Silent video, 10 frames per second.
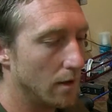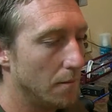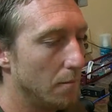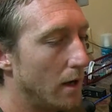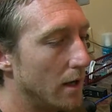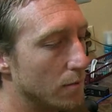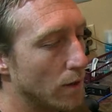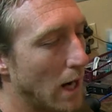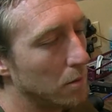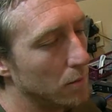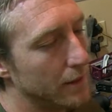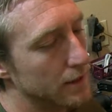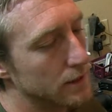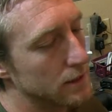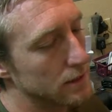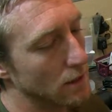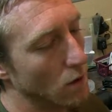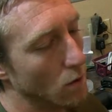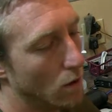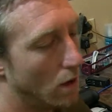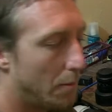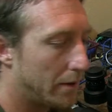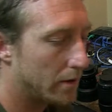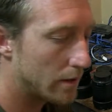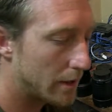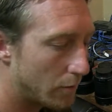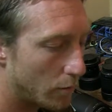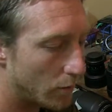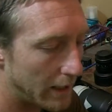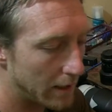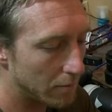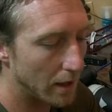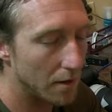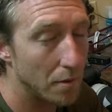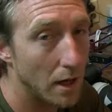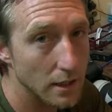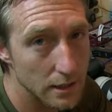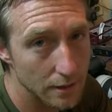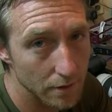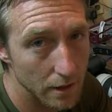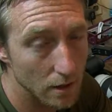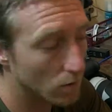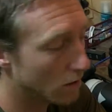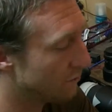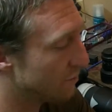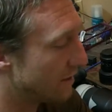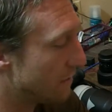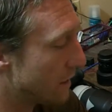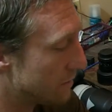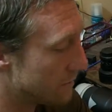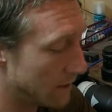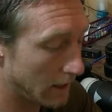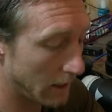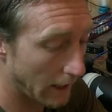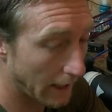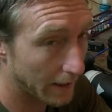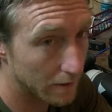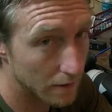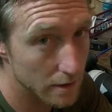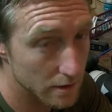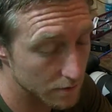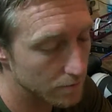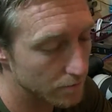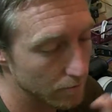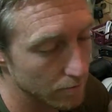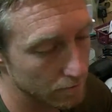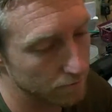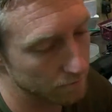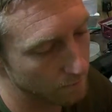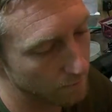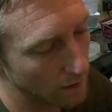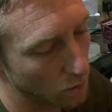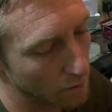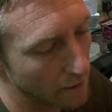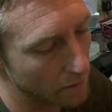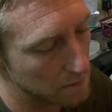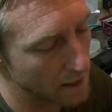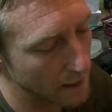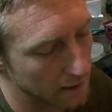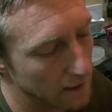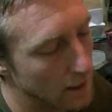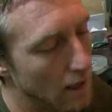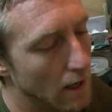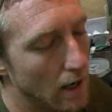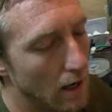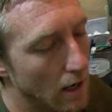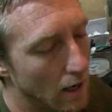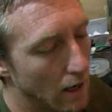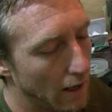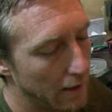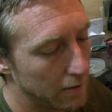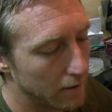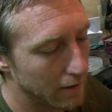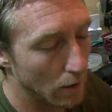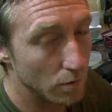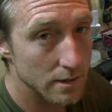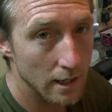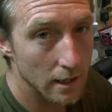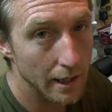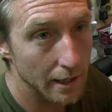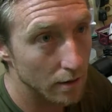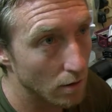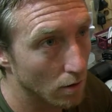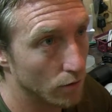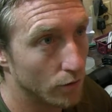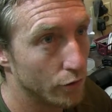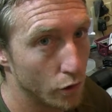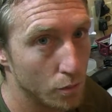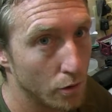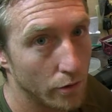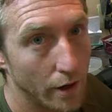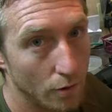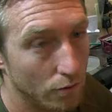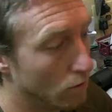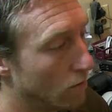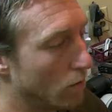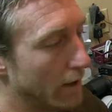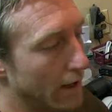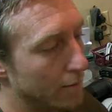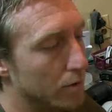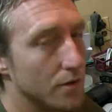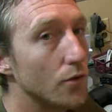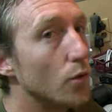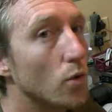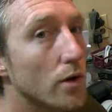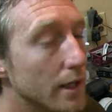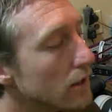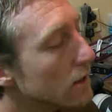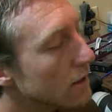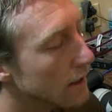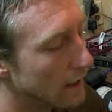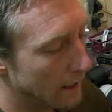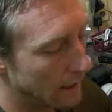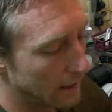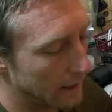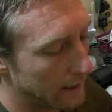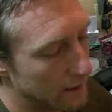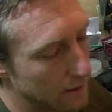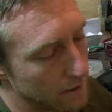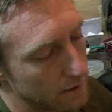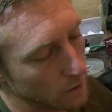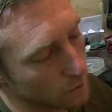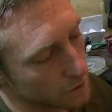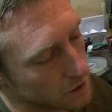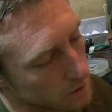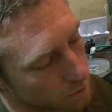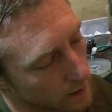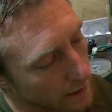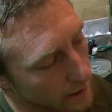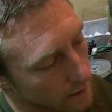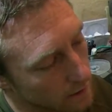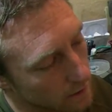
But the problem is, apparently in my unboxing video of my 5D and this Vello battery pack, I was not like super careful the way I put the door in, and the little spring